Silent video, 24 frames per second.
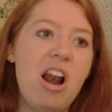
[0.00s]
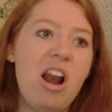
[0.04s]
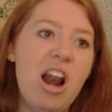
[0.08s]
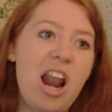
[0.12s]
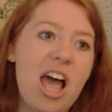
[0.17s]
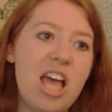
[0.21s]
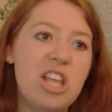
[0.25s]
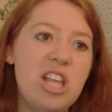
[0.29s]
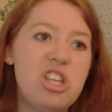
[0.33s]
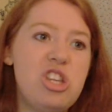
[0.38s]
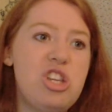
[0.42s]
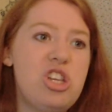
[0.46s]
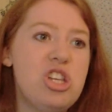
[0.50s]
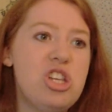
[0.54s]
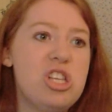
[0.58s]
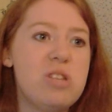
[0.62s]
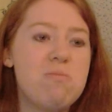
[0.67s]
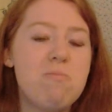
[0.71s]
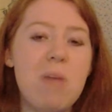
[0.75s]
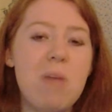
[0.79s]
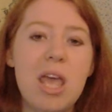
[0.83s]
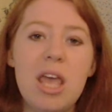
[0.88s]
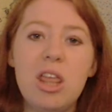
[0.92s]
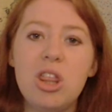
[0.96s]
let's
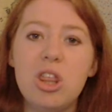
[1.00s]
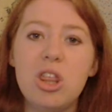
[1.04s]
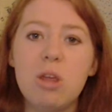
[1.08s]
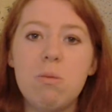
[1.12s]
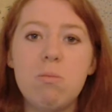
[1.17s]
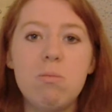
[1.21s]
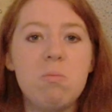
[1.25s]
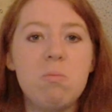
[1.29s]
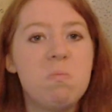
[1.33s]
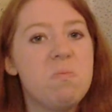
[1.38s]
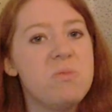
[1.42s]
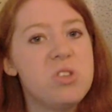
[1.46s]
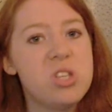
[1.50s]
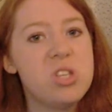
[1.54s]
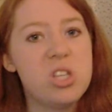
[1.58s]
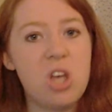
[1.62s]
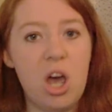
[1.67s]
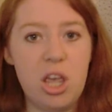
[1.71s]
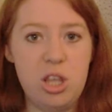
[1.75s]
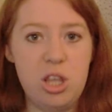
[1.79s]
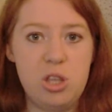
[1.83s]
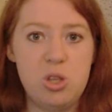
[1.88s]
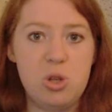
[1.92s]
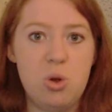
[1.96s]
just make them
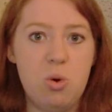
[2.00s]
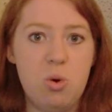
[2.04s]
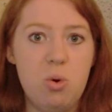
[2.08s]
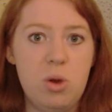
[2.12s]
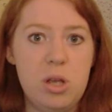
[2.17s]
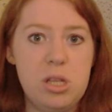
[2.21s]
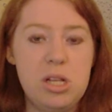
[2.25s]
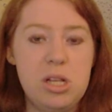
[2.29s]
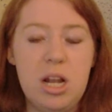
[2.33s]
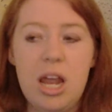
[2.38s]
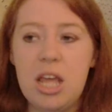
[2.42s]
side stories.